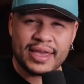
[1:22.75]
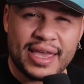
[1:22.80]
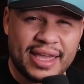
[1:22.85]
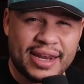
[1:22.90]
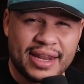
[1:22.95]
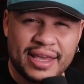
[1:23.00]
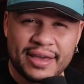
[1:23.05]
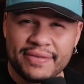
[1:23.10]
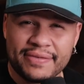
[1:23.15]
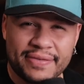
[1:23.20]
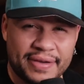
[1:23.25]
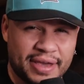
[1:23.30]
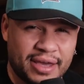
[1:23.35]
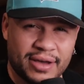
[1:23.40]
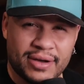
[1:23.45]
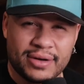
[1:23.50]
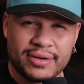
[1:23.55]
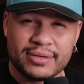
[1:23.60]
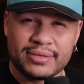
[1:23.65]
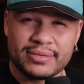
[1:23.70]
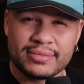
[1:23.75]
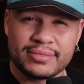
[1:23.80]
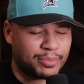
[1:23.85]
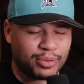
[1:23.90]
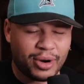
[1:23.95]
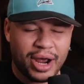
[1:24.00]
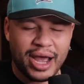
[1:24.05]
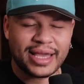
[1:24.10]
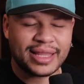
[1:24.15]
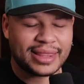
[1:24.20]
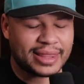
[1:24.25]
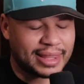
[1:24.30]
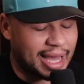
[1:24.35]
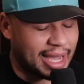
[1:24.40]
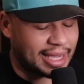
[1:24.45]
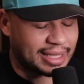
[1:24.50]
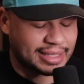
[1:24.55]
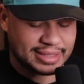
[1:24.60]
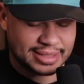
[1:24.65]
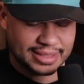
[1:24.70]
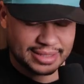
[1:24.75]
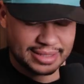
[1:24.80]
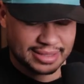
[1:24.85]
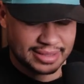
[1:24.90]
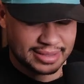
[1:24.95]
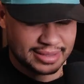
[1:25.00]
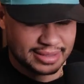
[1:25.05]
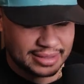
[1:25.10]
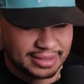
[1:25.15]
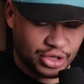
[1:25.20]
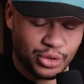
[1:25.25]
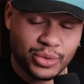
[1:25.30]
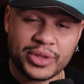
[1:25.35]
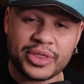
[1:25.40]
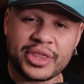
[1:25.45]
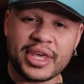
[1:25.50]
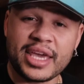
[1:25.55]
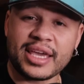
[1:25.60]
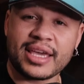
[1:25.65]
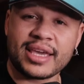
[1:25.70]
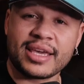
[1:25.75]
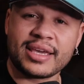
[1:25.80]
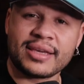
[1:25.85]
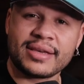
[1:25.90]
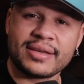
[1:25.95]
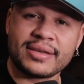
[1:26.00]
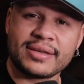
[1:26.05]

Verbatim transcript: NFL, the bright lights. You would think,